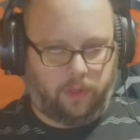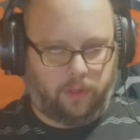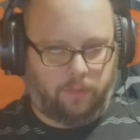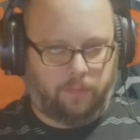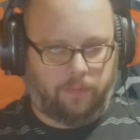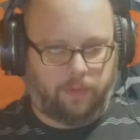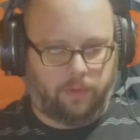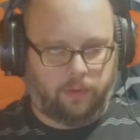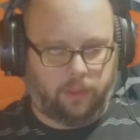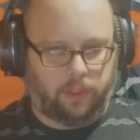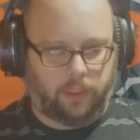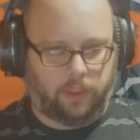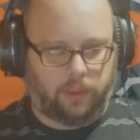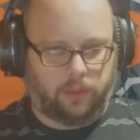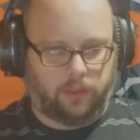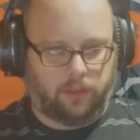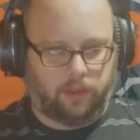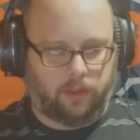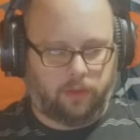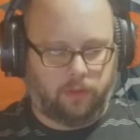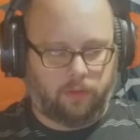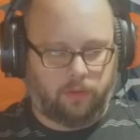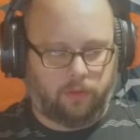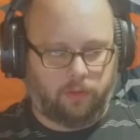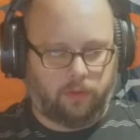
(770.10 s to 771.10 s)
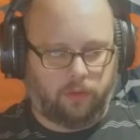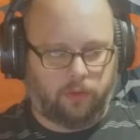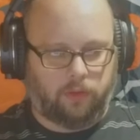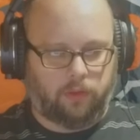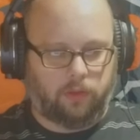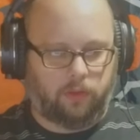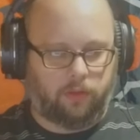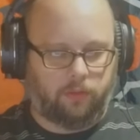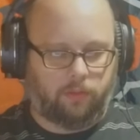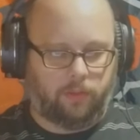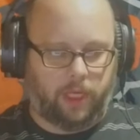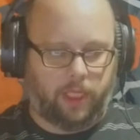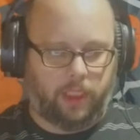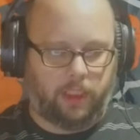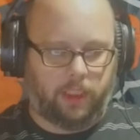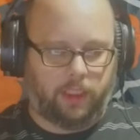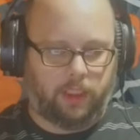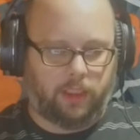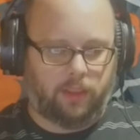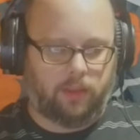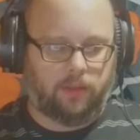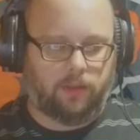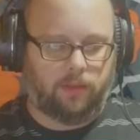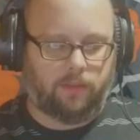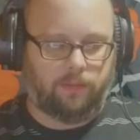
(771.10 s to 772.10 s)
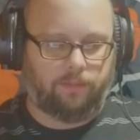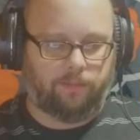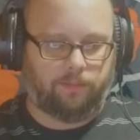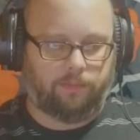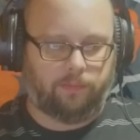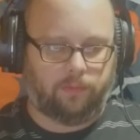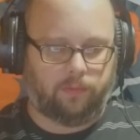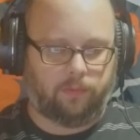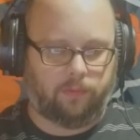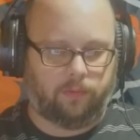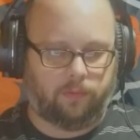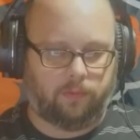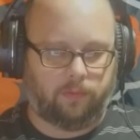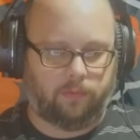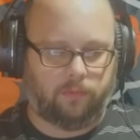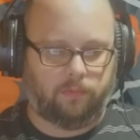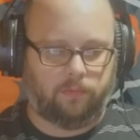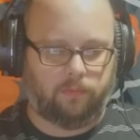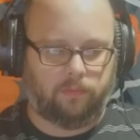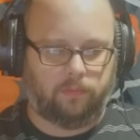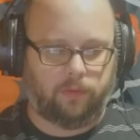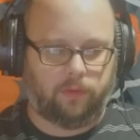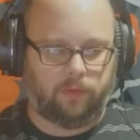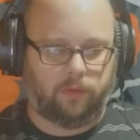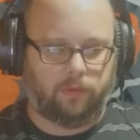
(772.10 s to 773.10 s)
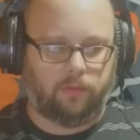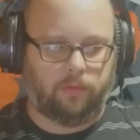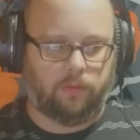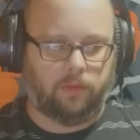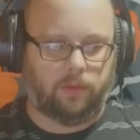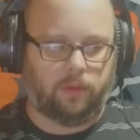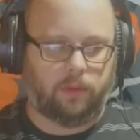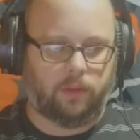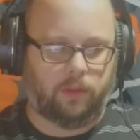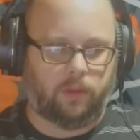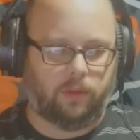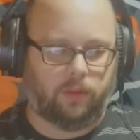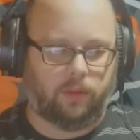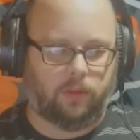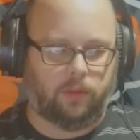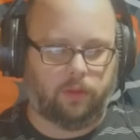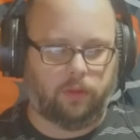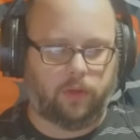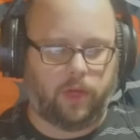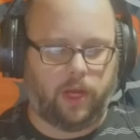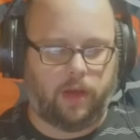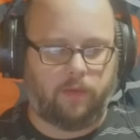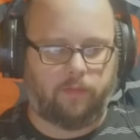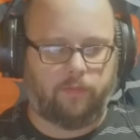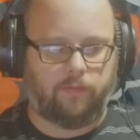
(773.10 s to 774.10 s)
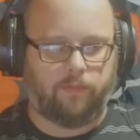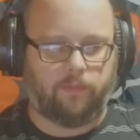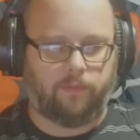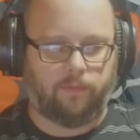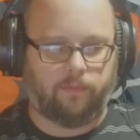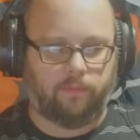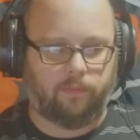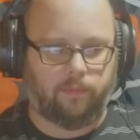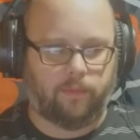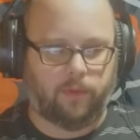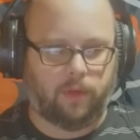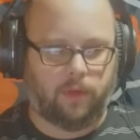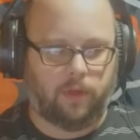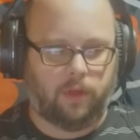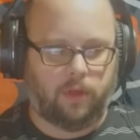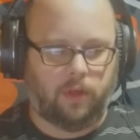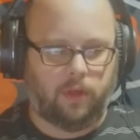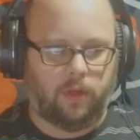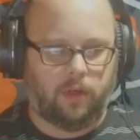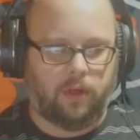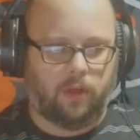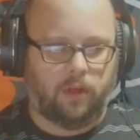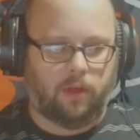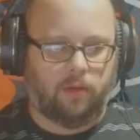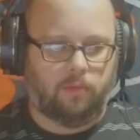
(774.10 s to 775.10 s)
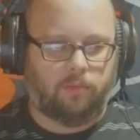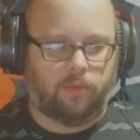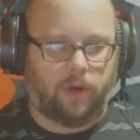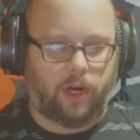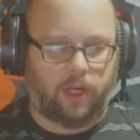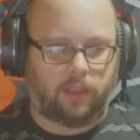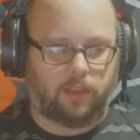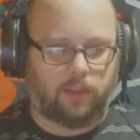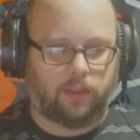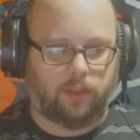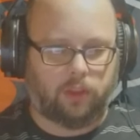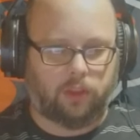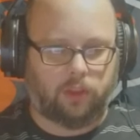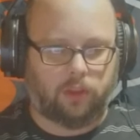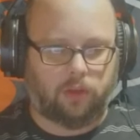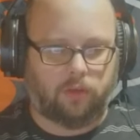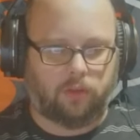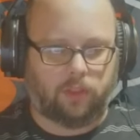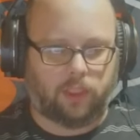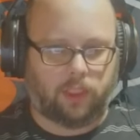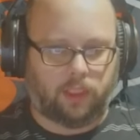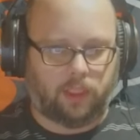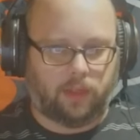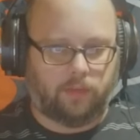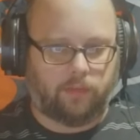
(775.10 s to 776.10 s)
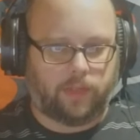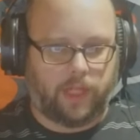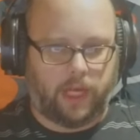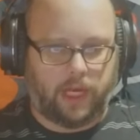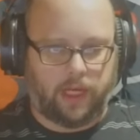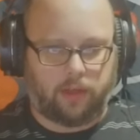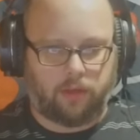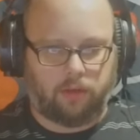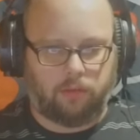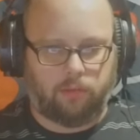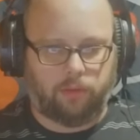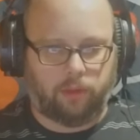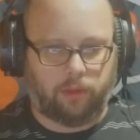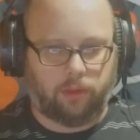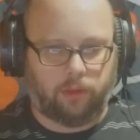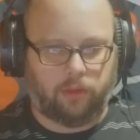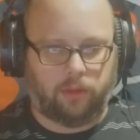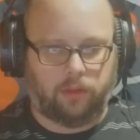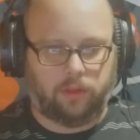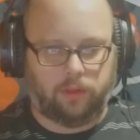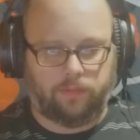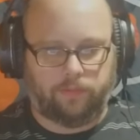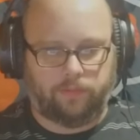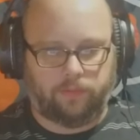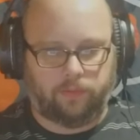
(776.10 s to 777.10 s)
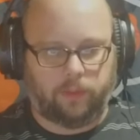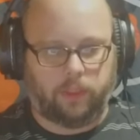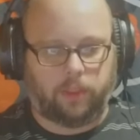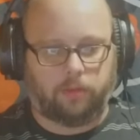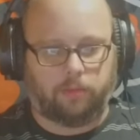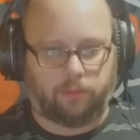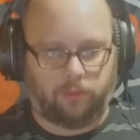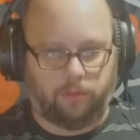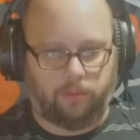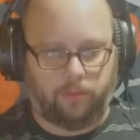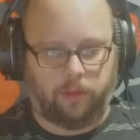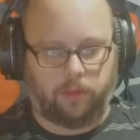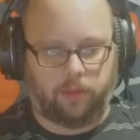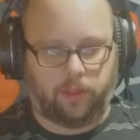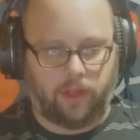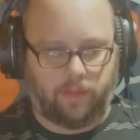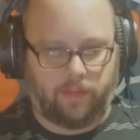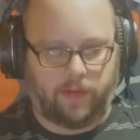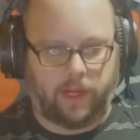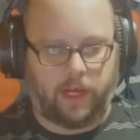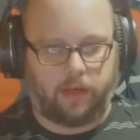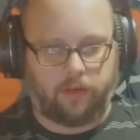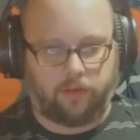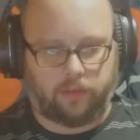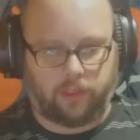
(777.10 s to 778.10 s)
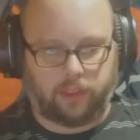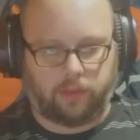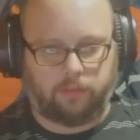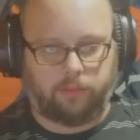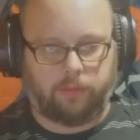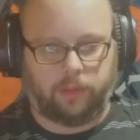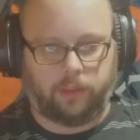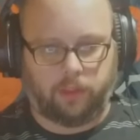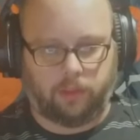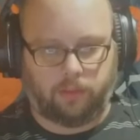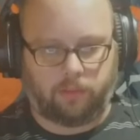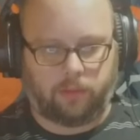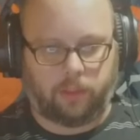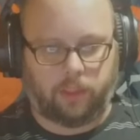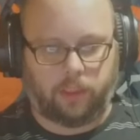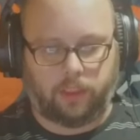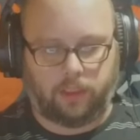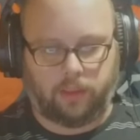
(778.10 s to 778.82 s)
I feel like you know you may need you, you know you have Braxton Jones at left tackle, but if you get a premier left tackle, that could be an upgrade.